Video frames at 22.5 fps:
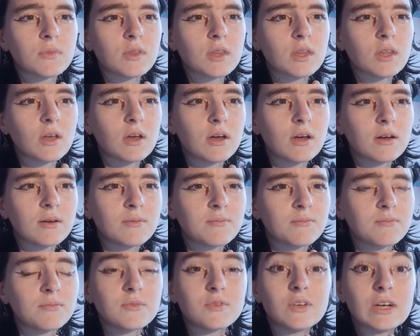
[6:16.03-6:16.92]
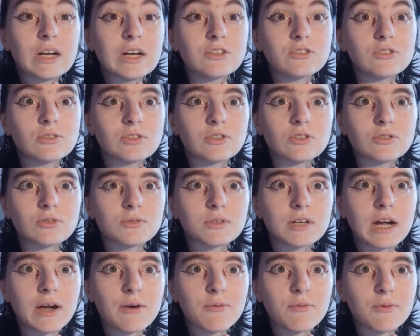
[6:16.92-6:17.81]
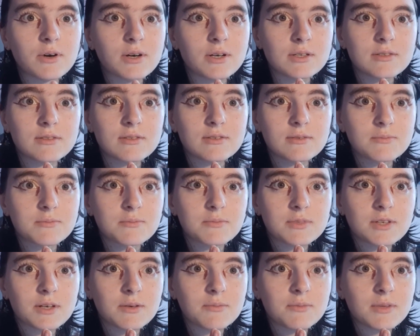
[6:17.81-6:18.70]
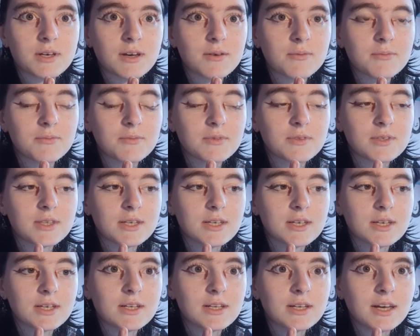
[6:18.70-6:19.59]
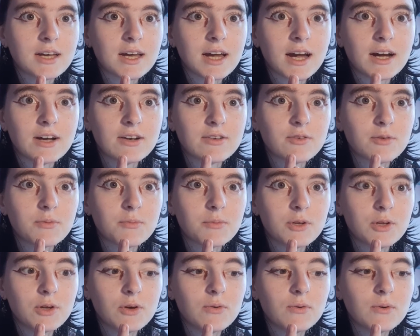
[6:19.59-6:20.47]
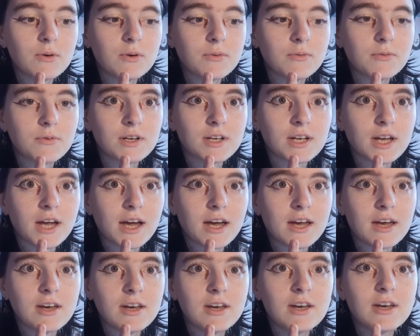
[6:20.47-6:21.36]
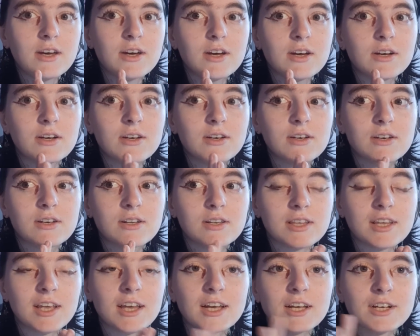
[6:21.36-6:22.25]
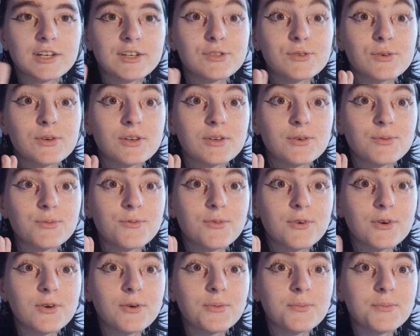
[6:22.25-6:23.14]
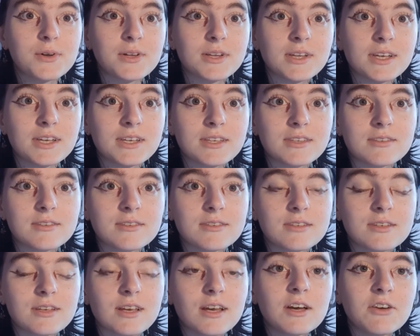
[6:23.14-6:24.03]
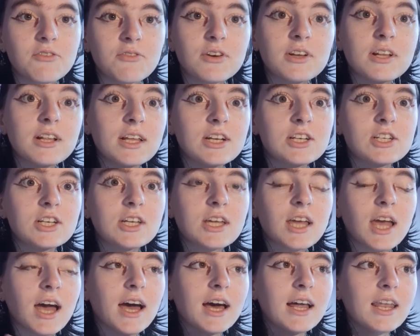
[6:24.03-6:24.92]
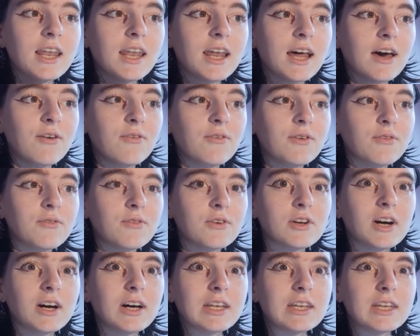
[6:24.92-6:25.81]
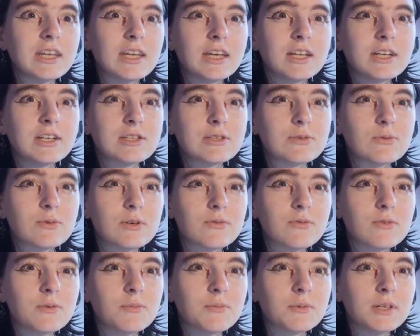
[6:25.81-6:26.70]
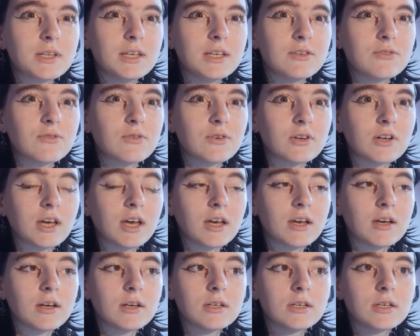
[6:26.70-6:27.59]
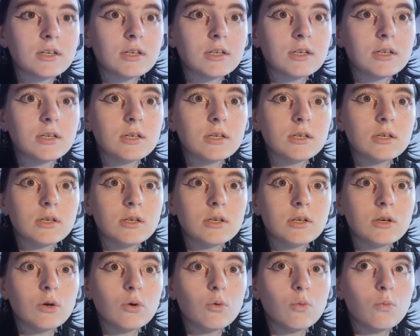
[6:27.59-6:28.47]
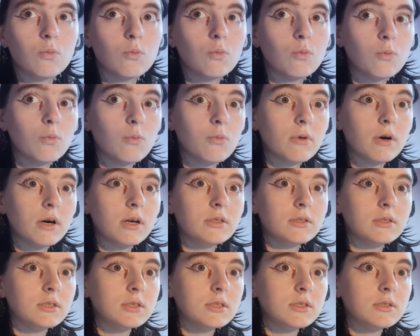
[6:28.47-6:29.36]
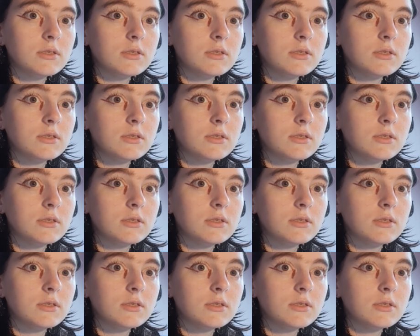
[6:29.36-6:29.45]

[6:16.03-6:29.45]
We also just forget words sometimes. Like out of the blue, we'll forget the English word for police. We literally had that. We forgot the English word for police for like months.